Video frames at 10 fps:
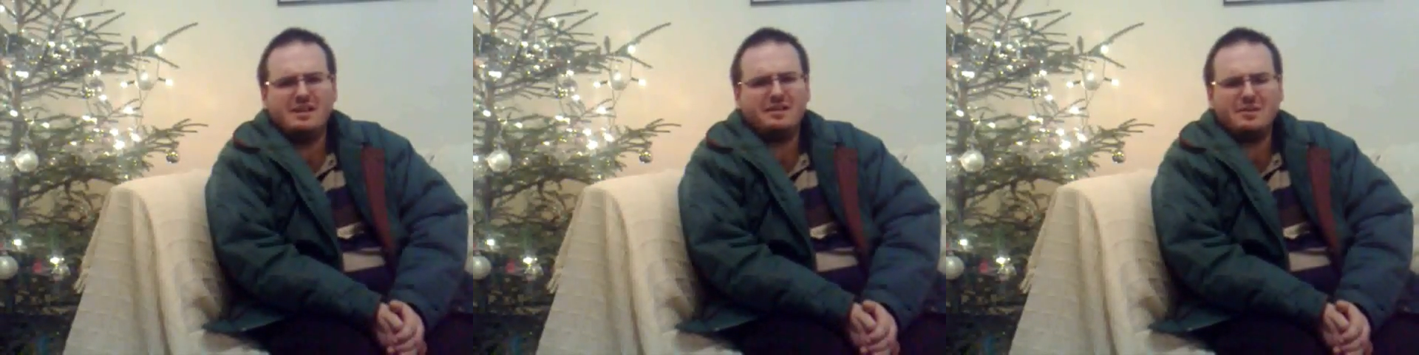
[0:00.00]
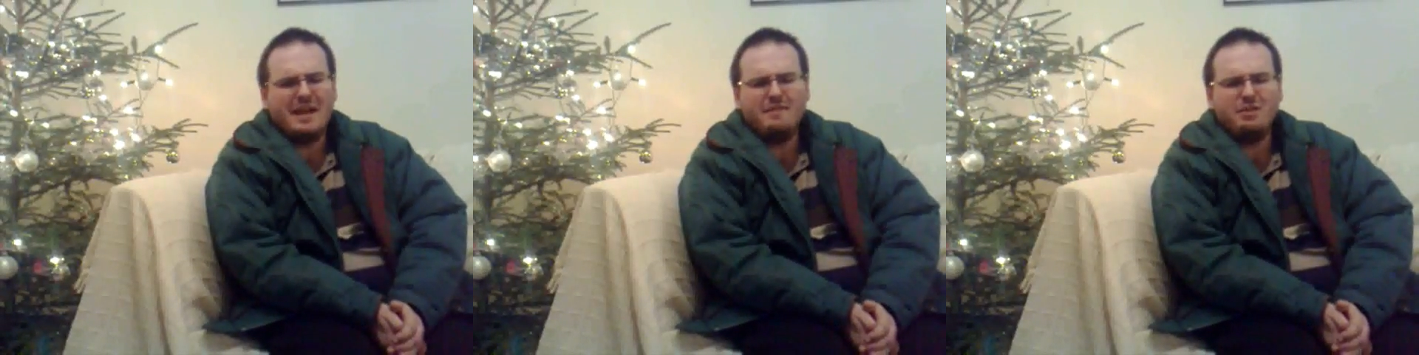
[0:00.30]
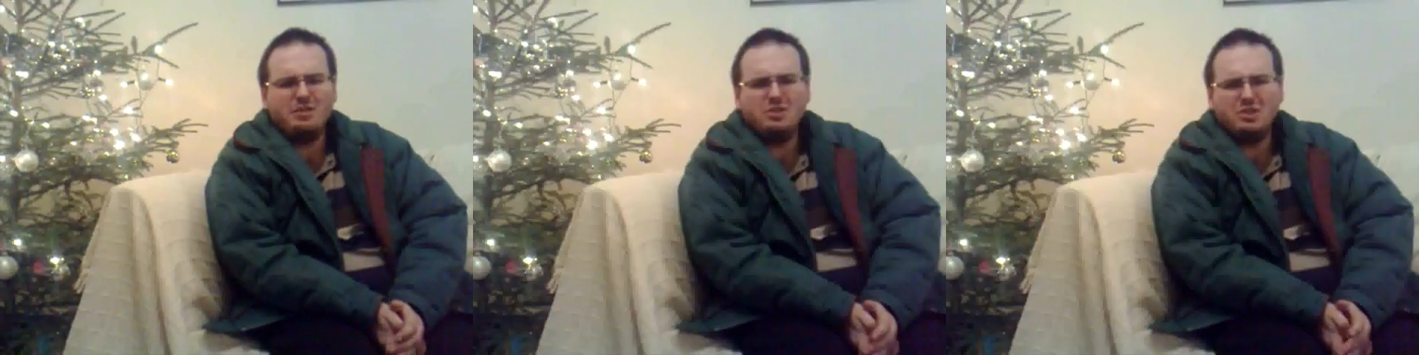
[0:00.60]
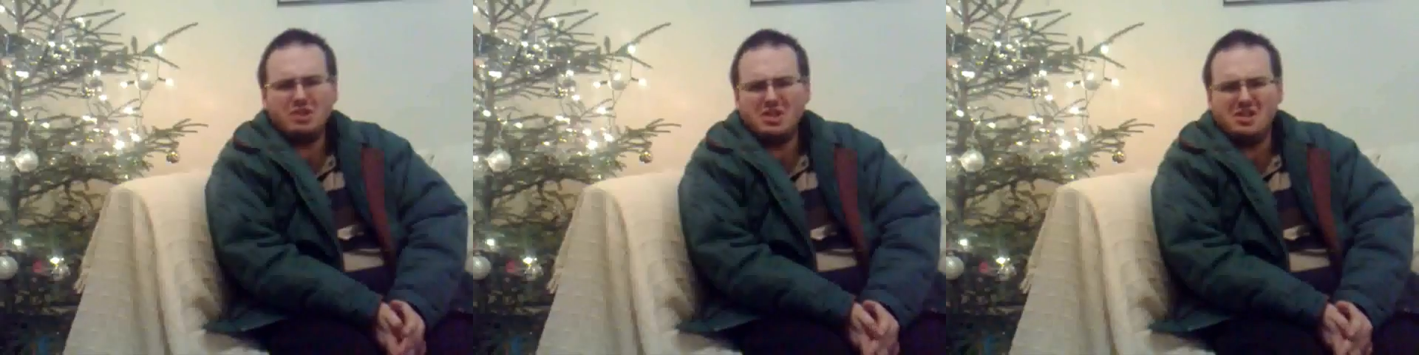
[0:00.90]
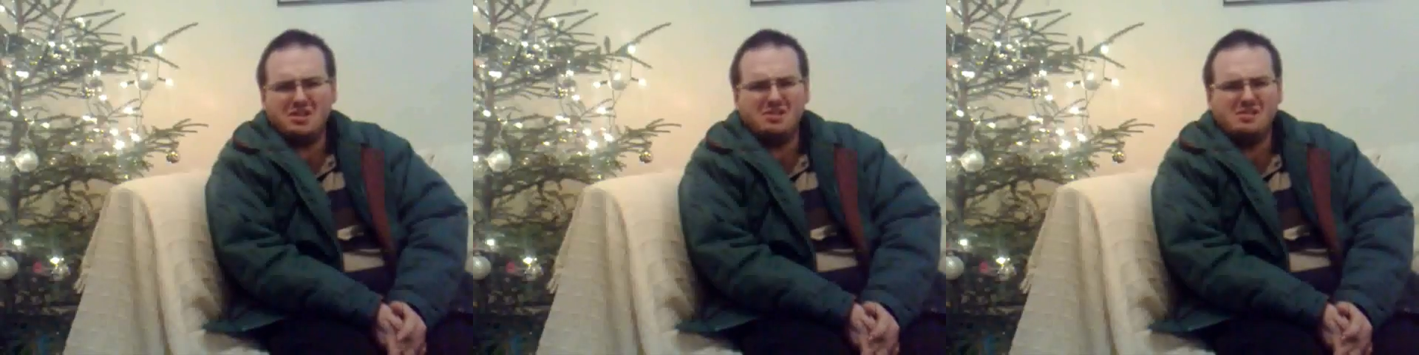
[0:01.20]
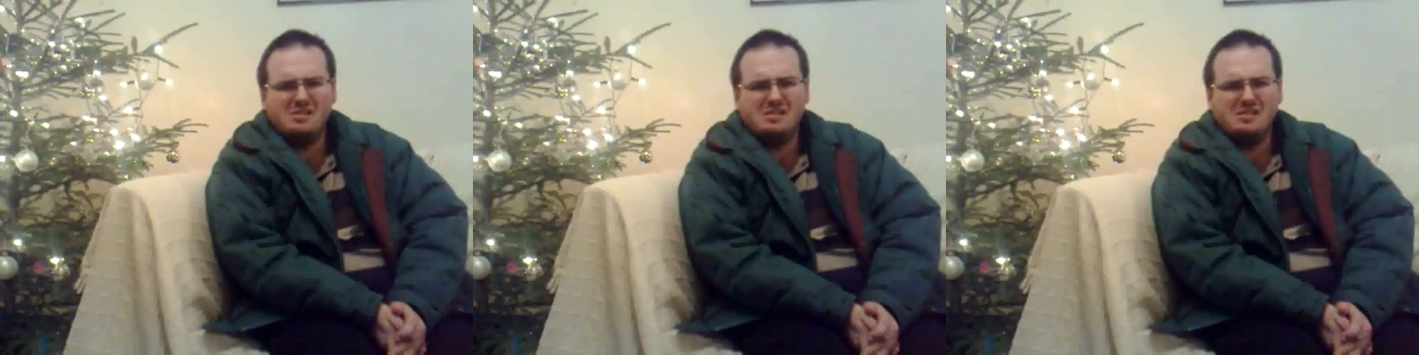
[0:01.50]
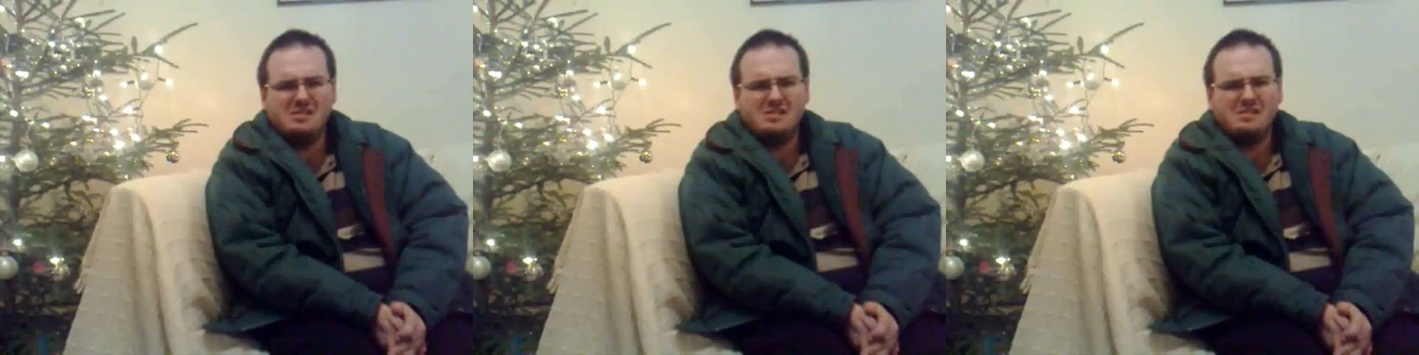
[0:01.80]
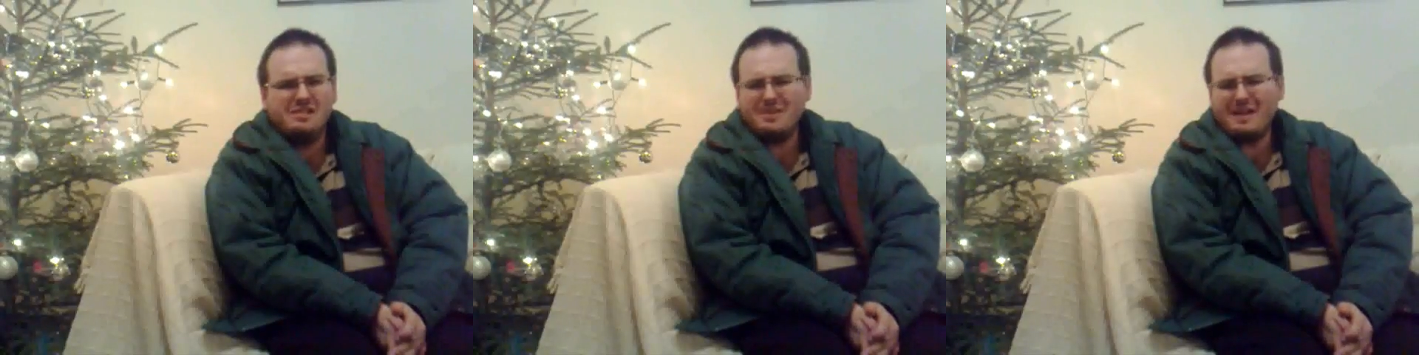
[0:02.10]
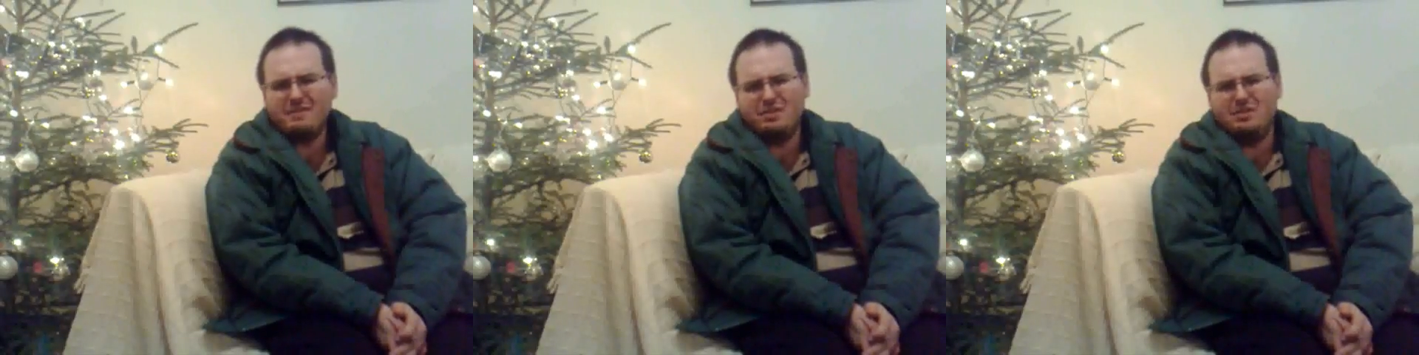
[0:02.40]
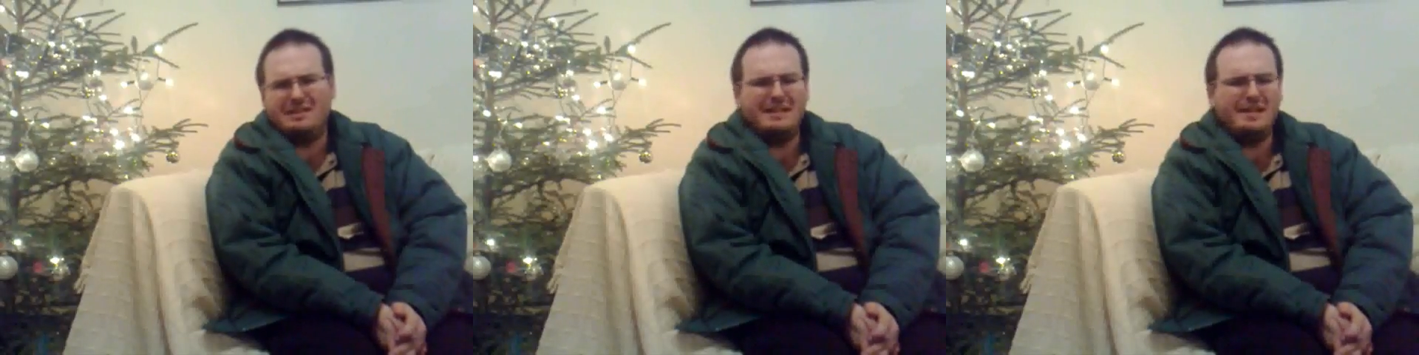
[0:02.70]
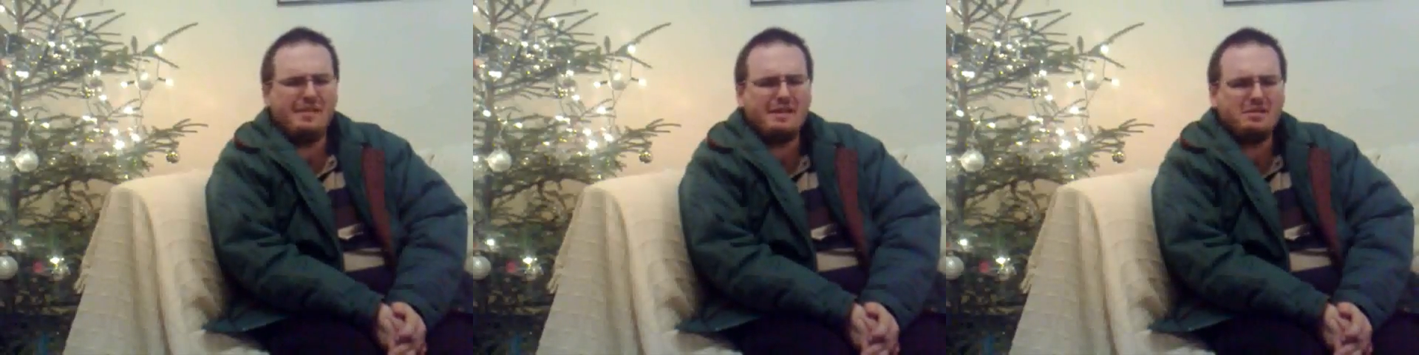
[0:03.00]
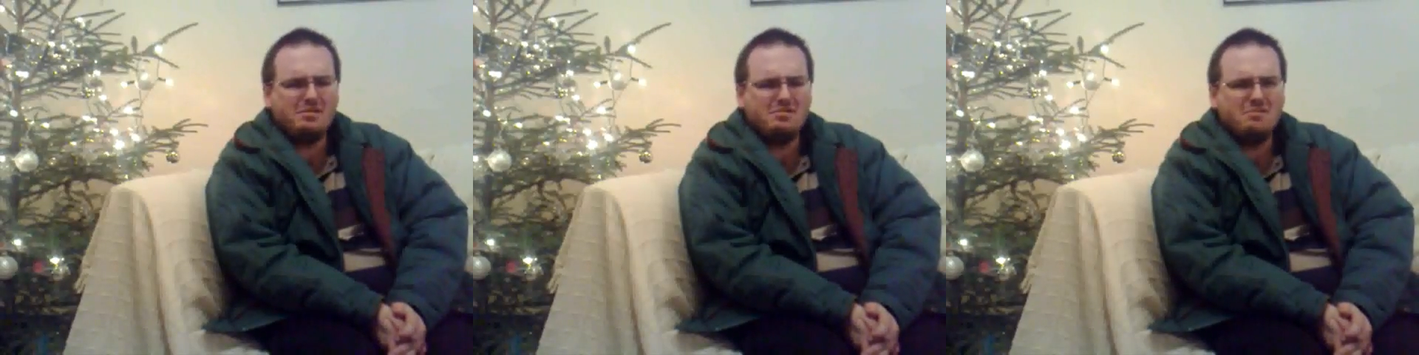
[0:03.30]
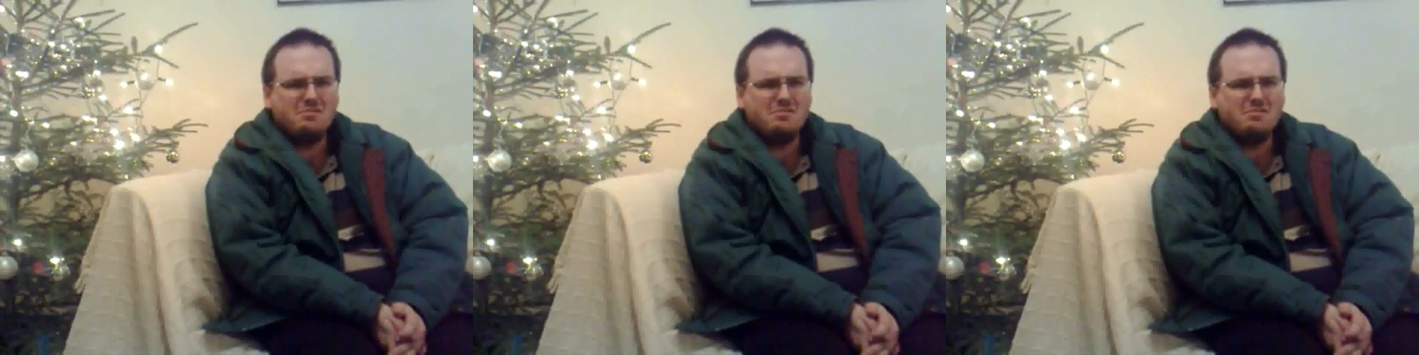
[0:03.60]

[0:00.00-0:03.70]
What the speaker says: I don't have an Uncle Ger. I don't have an Uncle anything.